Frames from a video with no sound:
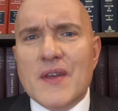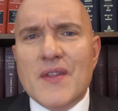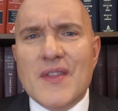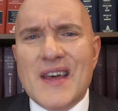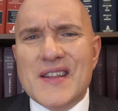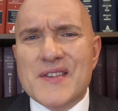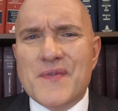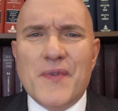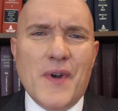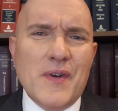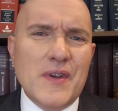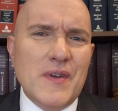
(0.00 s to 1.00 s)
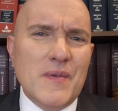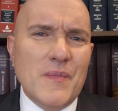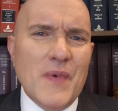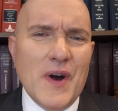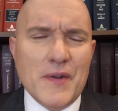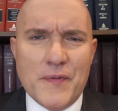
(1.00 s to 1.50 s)
that it's very
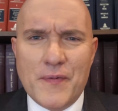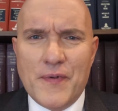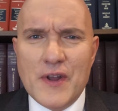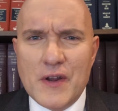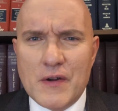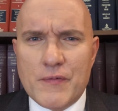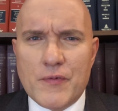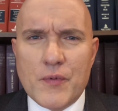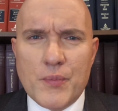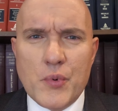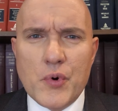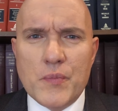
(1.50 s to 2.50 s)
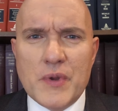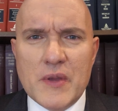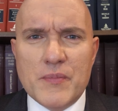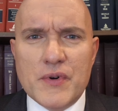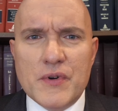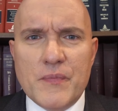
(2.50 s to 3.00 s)
unfair for poor
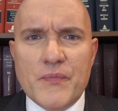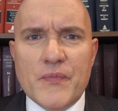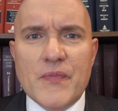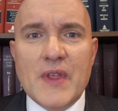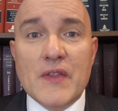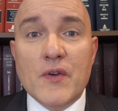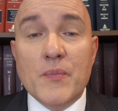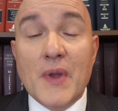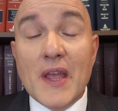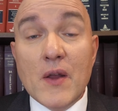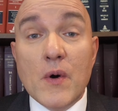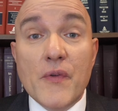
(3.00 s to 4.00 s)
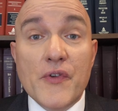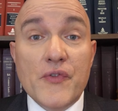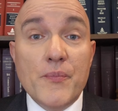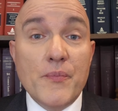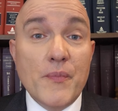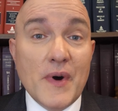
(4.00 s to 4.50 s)
people that they're paying all
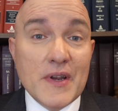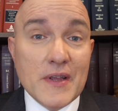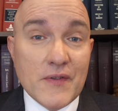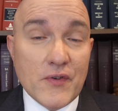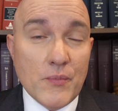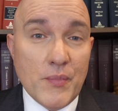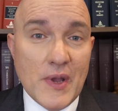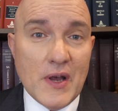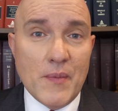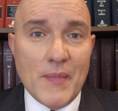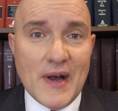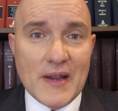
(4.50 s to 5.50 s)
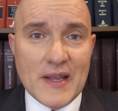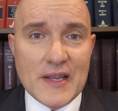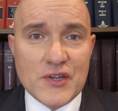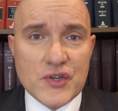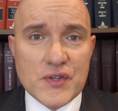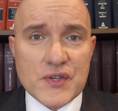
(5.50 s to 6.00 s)
this money to bail bond
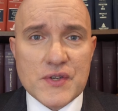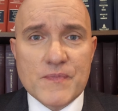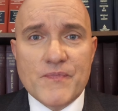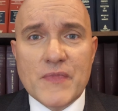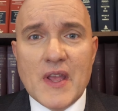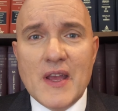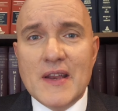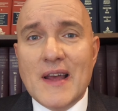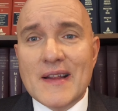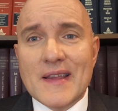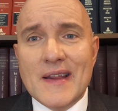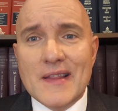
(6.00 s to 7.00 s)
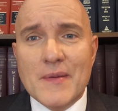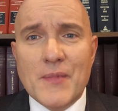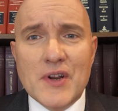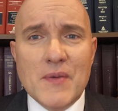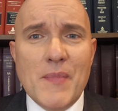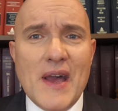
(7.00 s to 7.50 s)
agents and not getting the
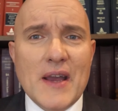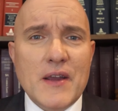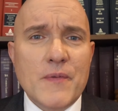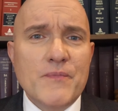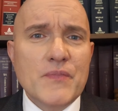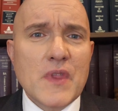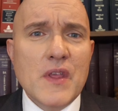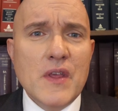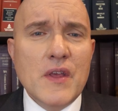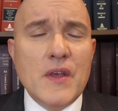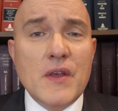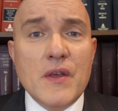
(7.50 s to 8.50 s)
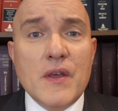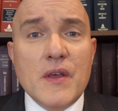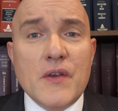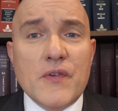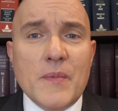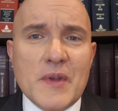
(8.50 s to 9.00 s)
money back.
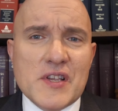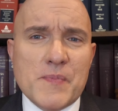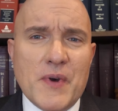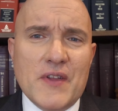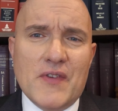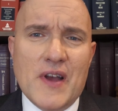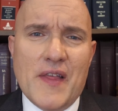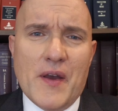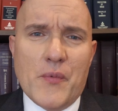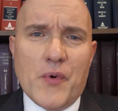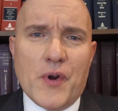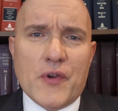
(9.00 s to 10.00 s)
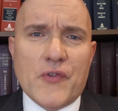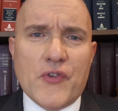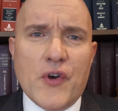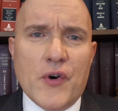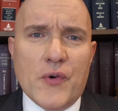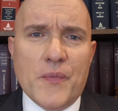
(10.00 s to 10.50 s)
Let me explain to you how that works.
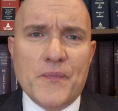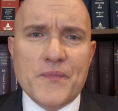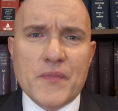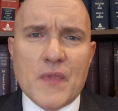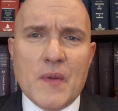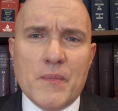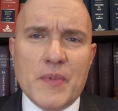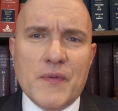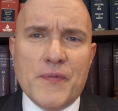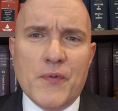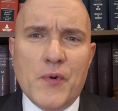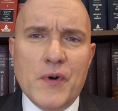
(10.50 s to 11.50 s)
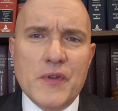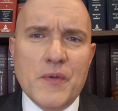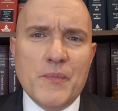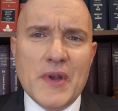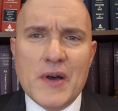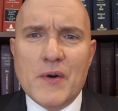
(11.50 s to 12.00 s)
So, before the
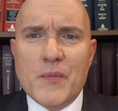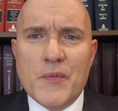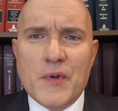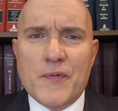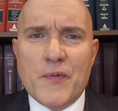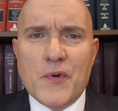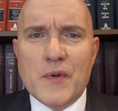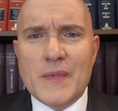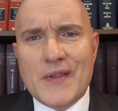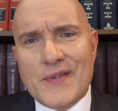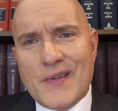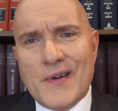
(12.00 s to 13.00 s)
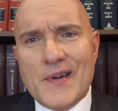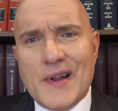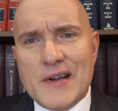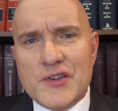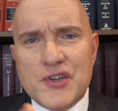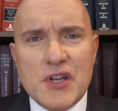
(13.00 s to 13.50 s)
bail reform that started
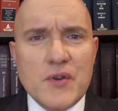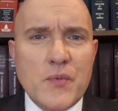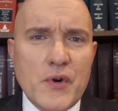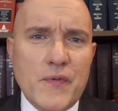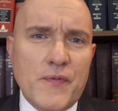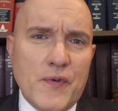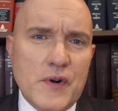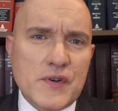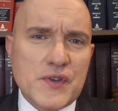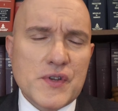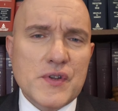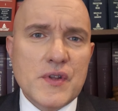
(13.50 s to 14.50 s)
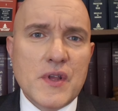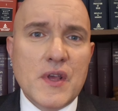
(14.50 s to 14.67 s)
on January 1st,